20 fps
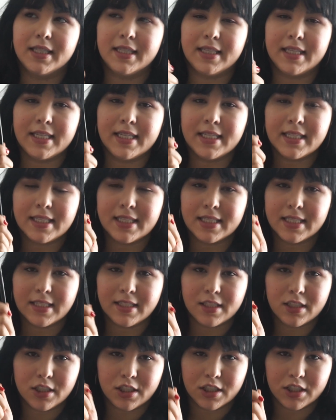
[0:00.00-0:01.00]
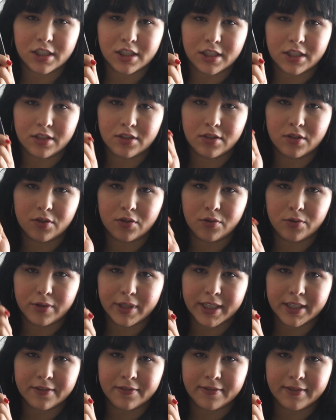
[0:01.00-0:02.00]
This is a good
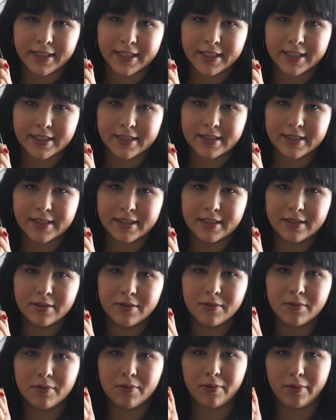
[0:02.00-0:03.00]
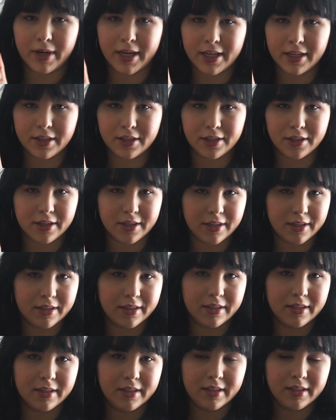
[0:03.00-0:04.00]
quick fix when you're
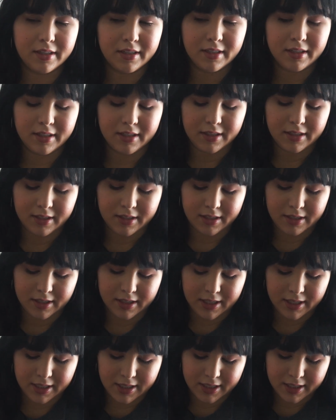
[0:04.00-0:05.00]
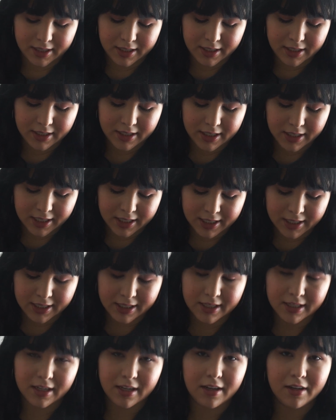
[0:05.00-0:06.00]
in
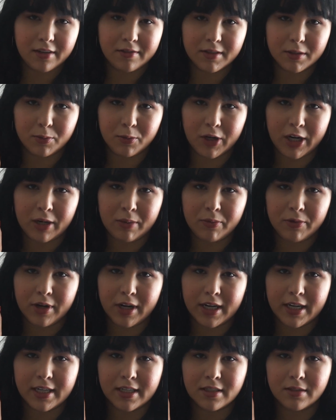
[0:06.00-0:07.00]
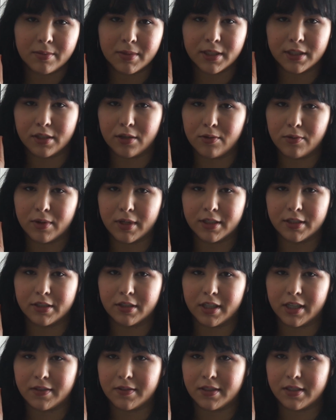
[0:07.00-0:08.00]
need of a brow product but don't want to
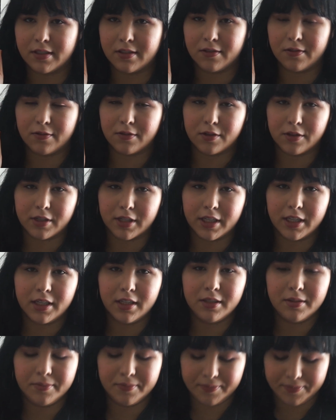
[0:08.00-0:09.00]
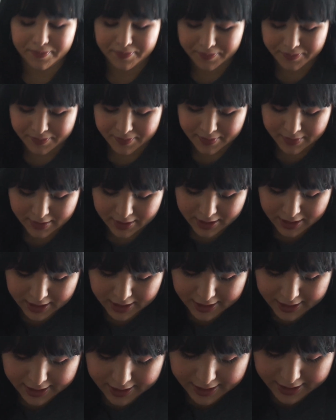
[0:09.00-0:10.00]
drive to Sephora.
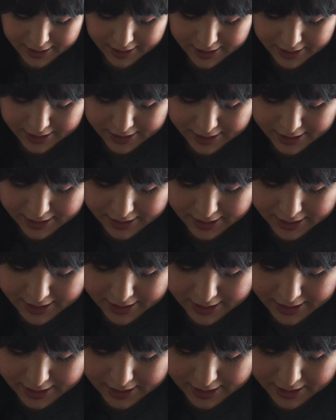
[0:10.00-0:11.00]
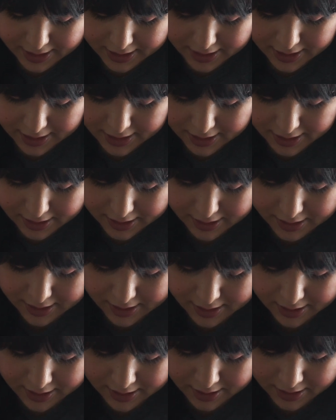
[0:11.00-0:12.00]
This
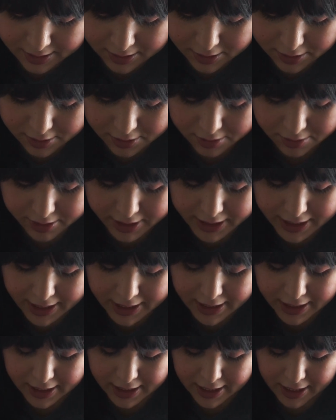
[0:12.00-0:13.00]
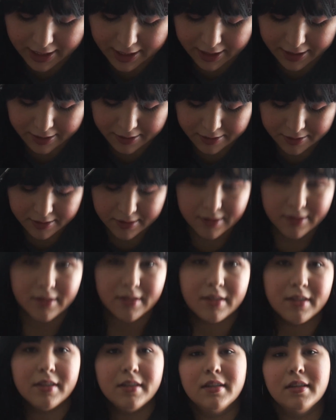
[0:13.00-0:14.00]
is $3.99,
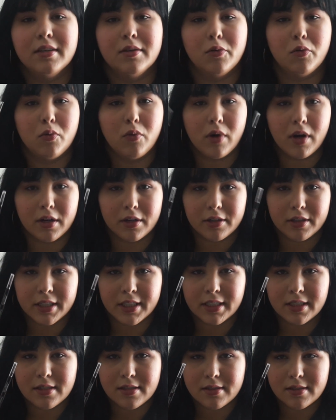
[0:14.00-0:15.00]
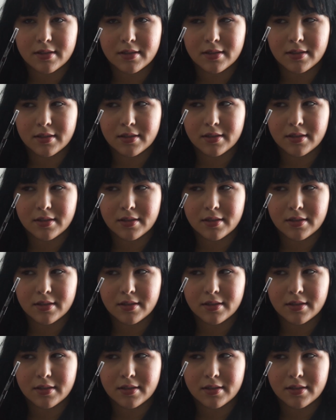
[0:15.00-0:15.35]
Walgreens,